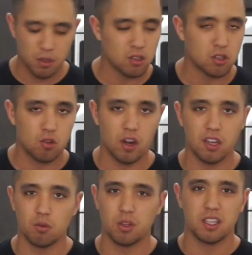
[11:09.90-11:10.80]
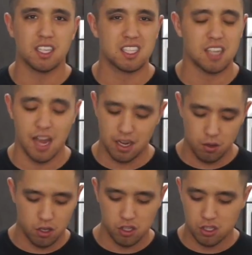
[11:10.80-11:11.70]
it smells great. You're really
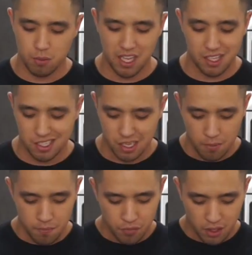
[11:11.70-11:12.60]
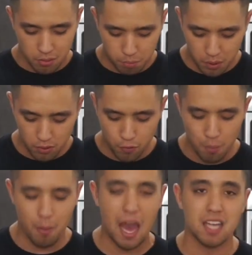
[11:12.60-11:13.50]
excited. You just made this
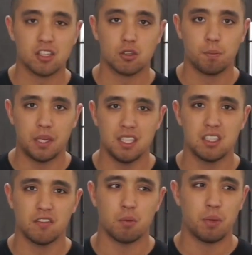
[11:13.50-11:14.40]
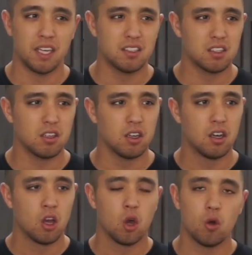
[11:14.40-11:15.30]
beautiful masterpiece of a
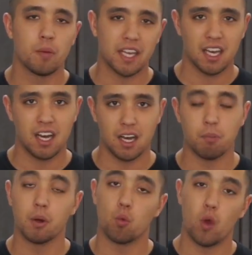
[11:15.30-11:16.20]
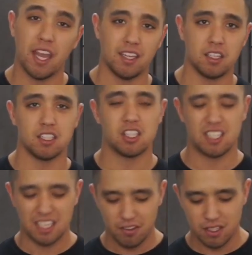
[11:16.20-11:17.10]
pizza. Oh my God, but wait,
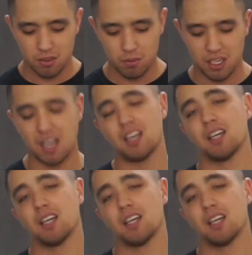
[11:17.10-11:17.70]
just give it some